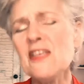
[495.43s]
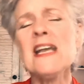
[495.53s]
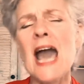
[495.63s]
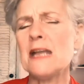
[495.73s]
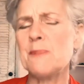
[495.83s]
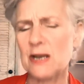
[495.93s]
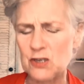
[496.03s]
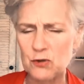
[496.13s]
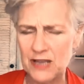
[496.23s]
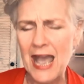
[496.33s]
I'd better
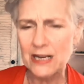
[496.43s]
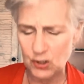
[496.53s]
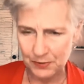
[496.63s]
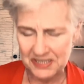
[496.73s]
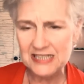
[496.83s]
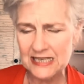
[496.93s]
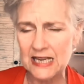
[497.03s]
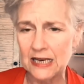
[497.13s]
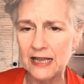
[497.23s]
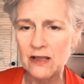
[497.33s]
do the actual
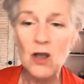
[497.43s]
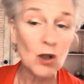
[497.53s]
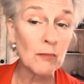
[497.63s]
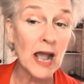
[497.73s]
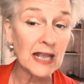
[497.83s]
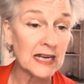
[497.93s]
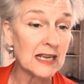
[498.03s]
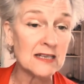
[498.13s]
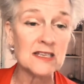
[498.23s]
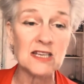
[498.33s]
stealing, Hermione
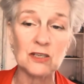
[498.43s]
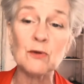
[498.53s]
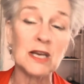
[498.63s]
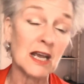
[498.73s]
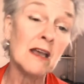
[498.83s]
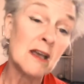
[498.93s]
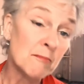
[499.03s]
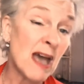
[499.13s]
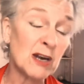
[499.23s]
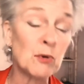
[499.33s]
continued in a
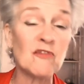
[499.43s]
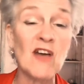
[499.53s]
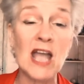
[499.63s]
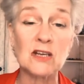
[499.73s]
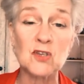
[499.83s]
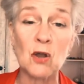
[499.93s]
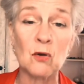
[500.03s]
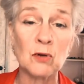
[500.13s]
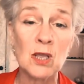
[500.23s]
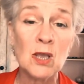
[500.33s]
matter of fact
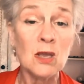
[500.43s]
tone.